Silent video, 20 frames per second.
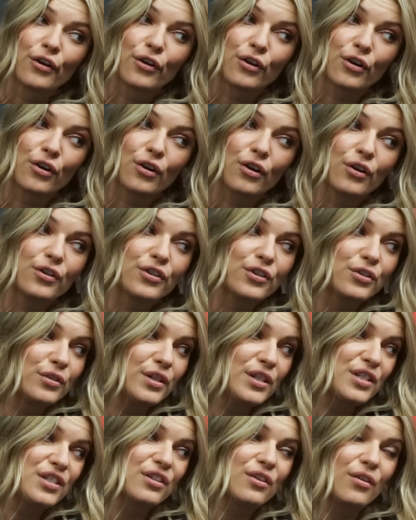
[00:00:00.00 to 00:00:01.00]
Girl, you
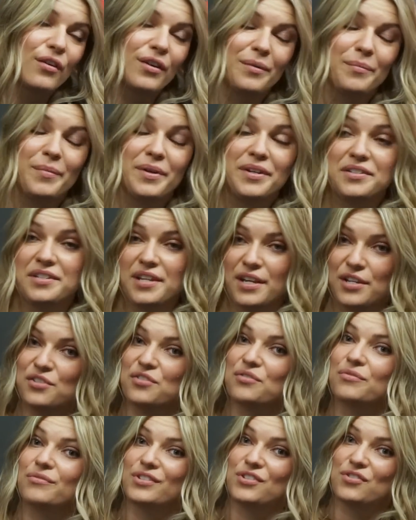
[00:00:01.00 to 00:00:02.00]
need to go on a
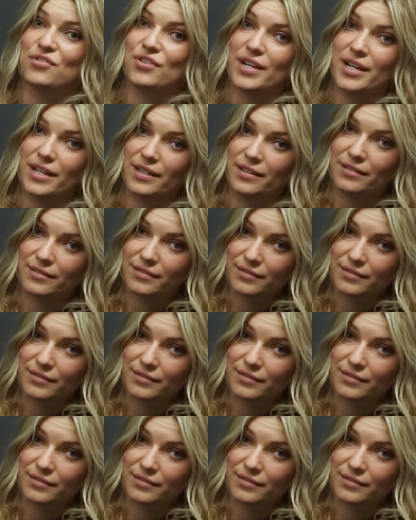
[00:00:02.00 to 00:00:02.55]
meditation retreat